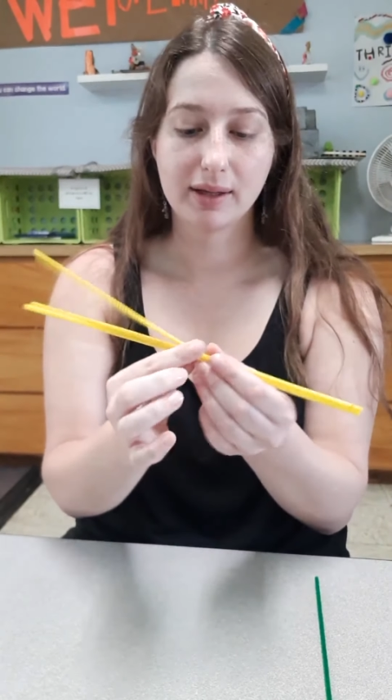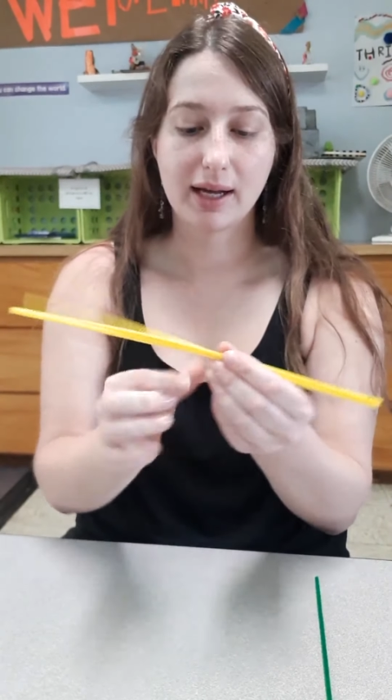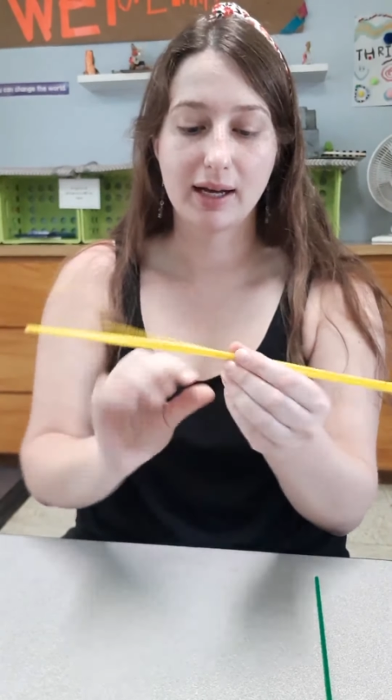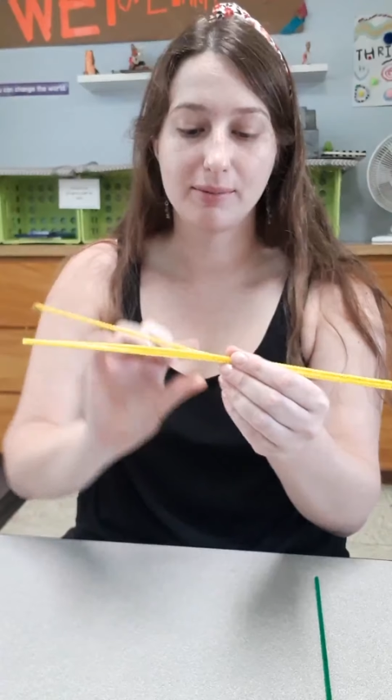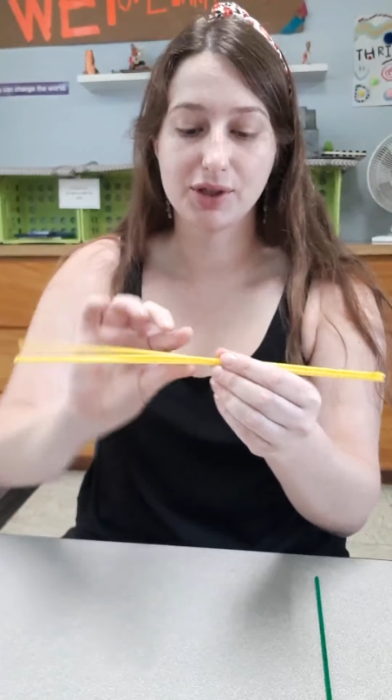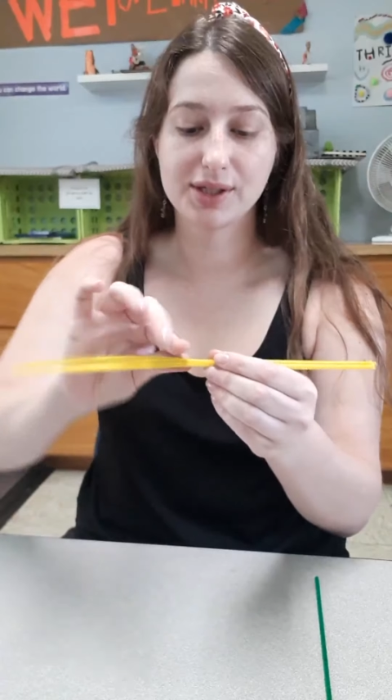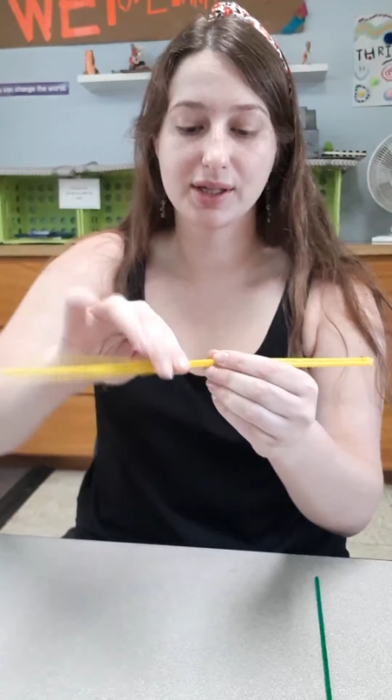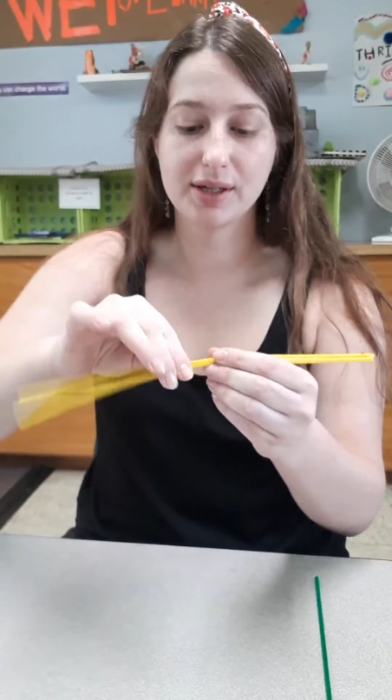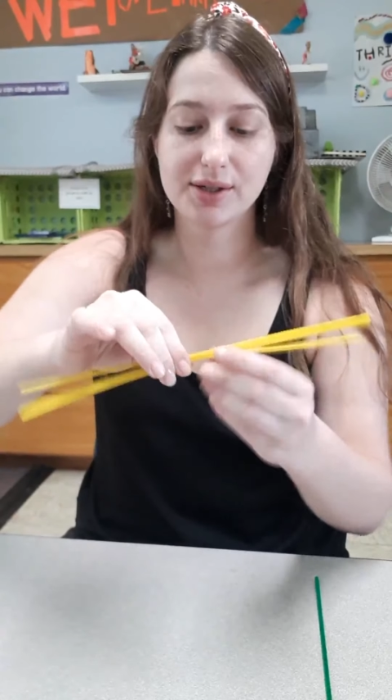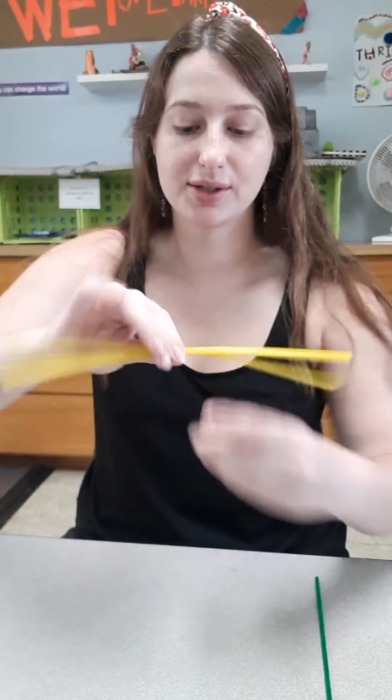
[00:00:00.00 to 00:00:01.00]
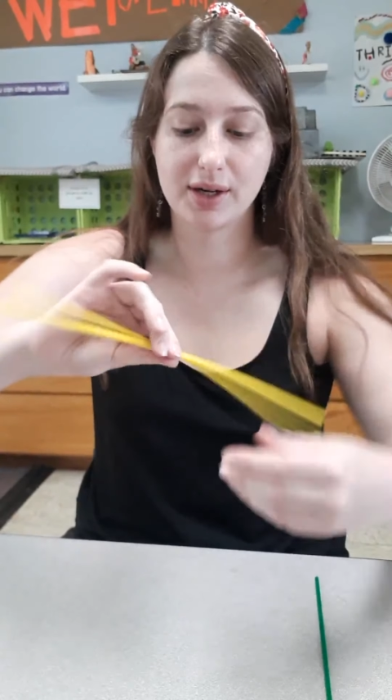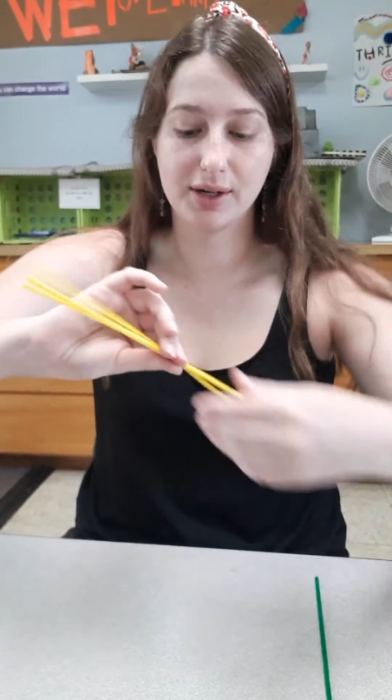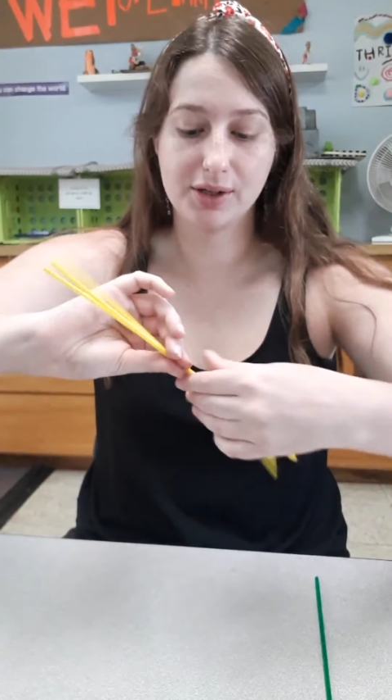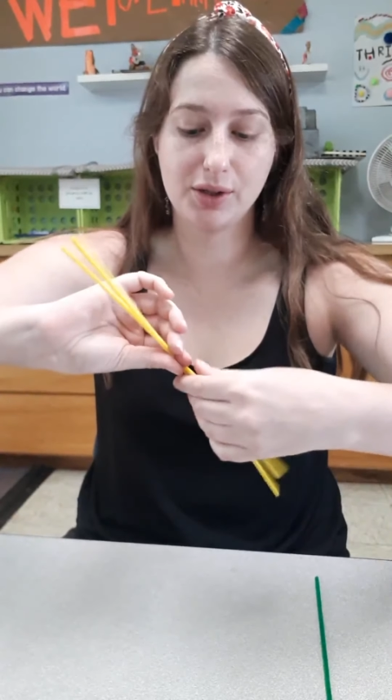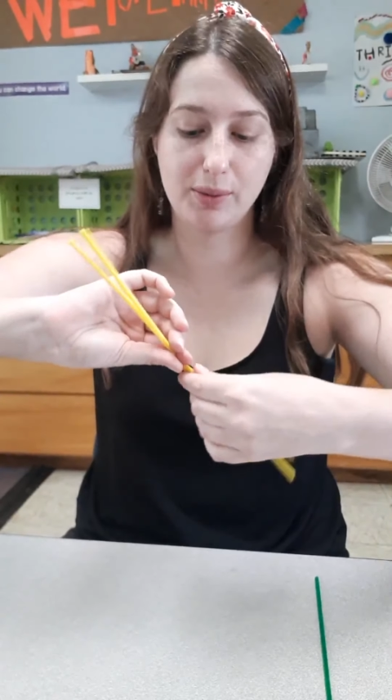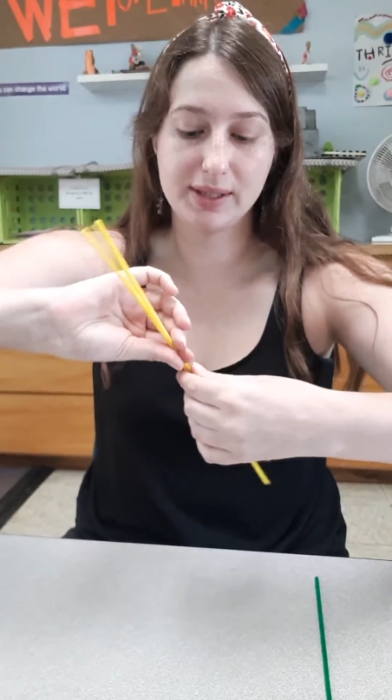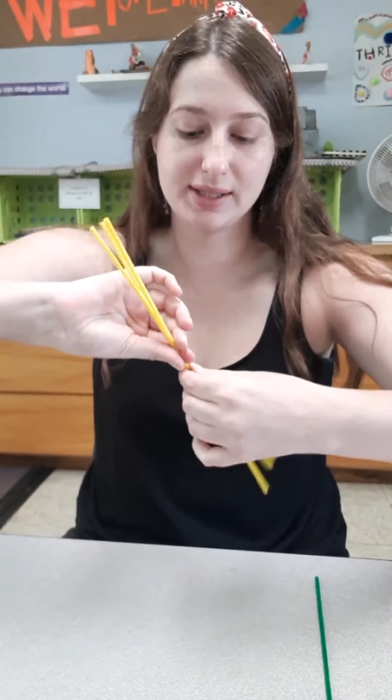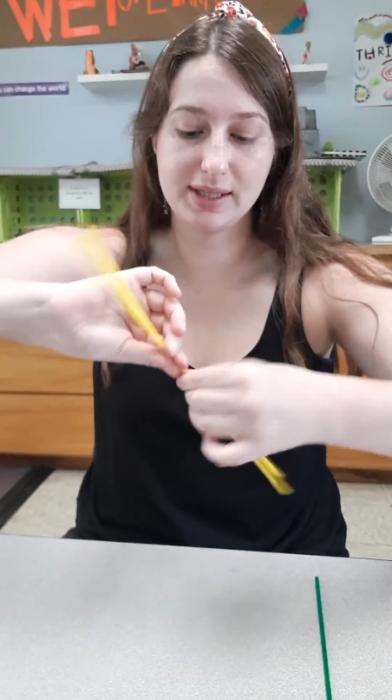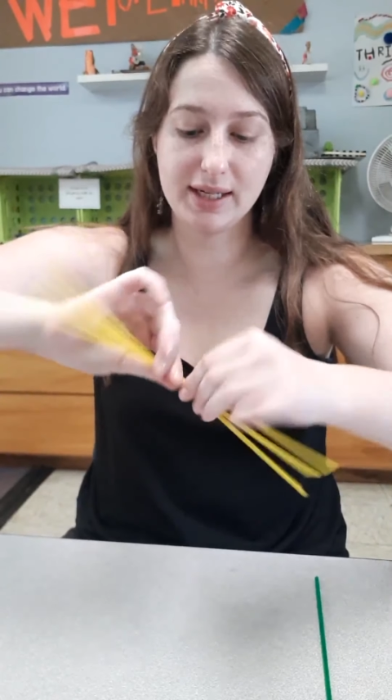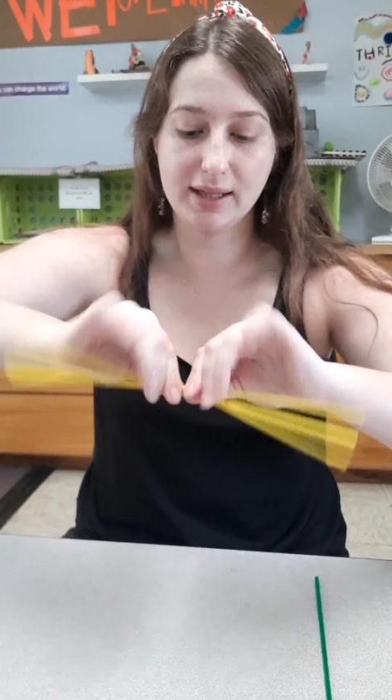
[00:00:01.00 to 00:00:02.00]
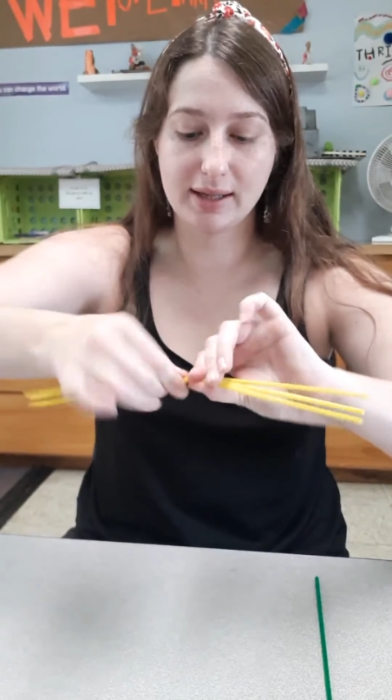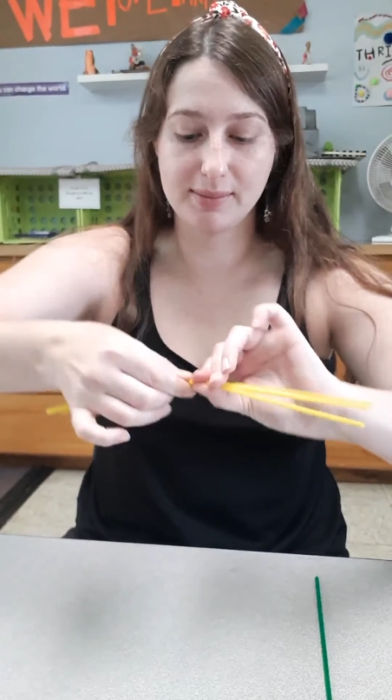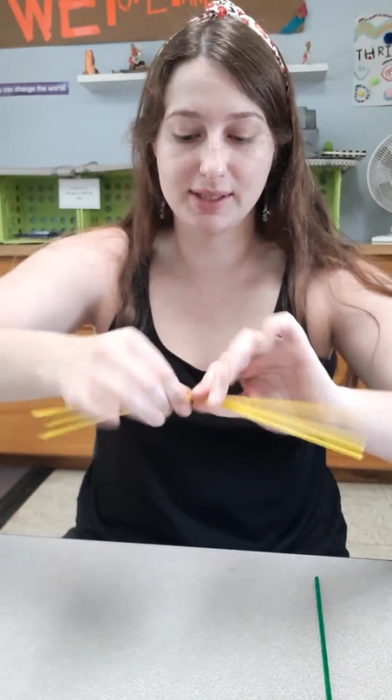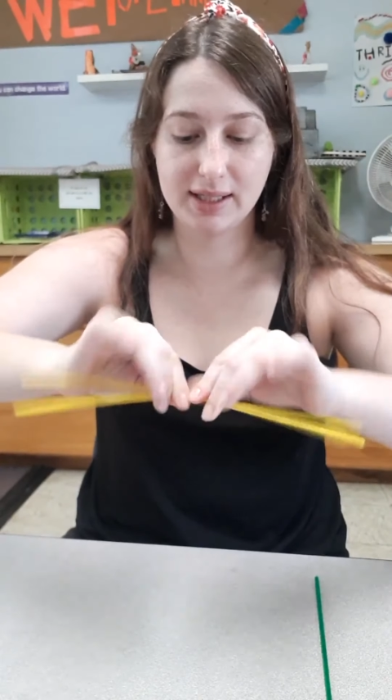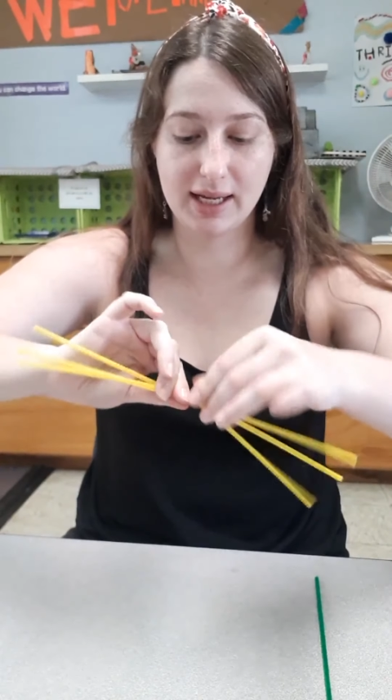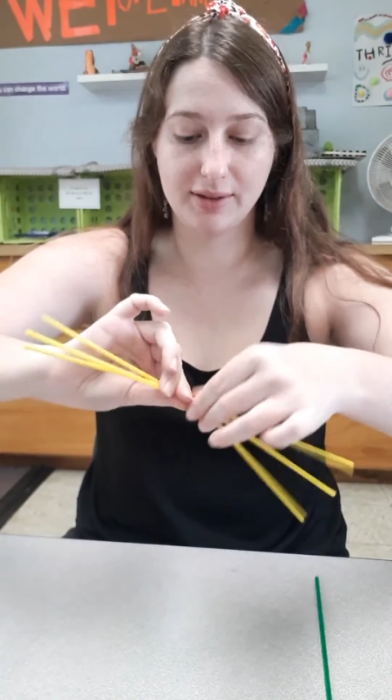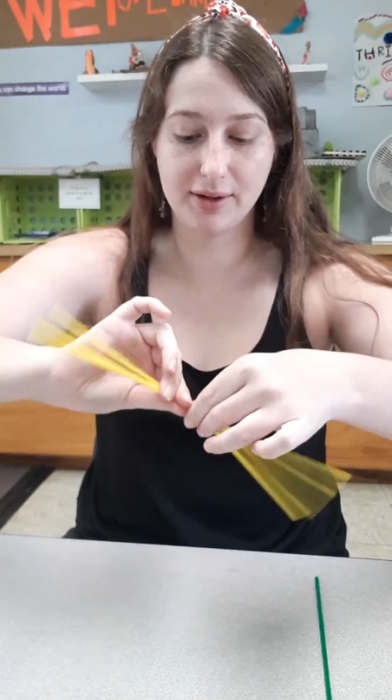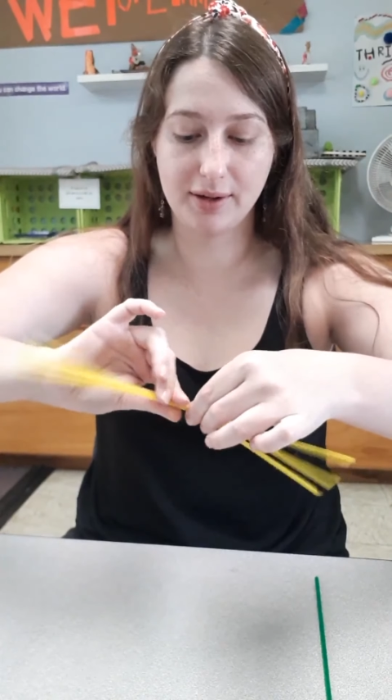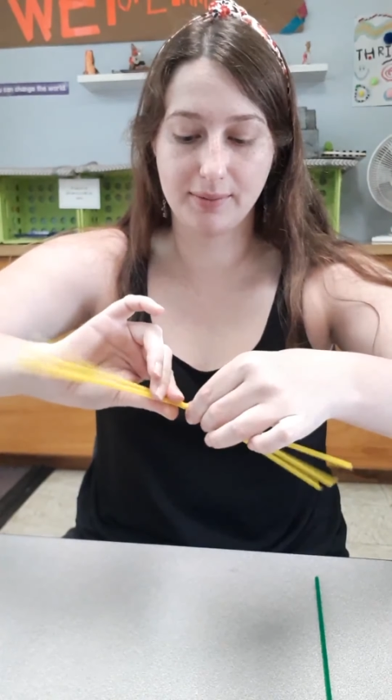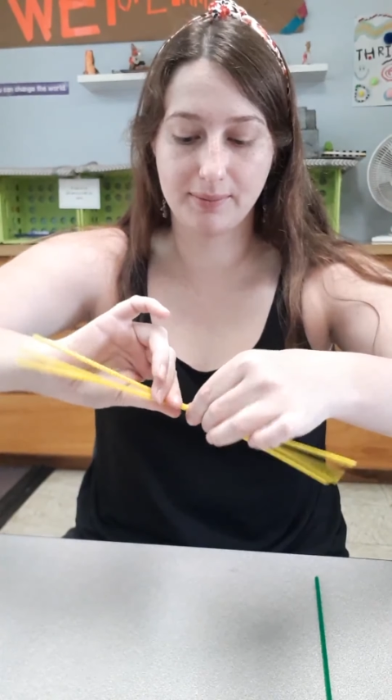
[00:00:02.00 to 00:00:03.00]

and I'm just going to start twisting them together.